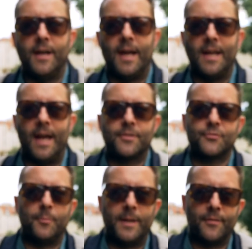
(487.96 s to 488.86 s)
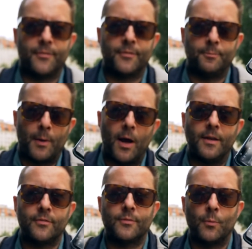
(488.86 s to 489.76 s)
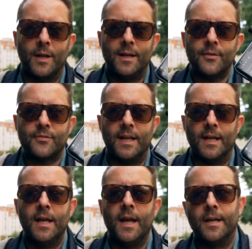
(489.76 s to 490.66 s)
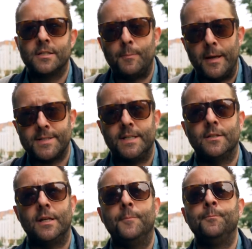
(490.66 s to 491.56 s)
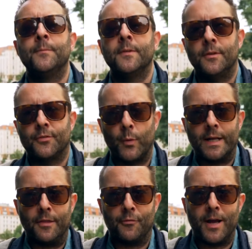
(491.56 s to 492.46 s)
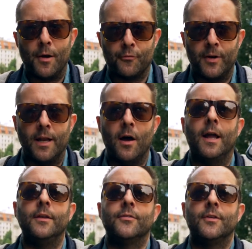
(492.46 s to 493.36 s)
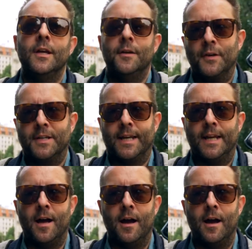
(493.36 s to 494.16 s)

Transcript: it an extra bit of spice when listening, especially to the squiggly 303 lines that kick in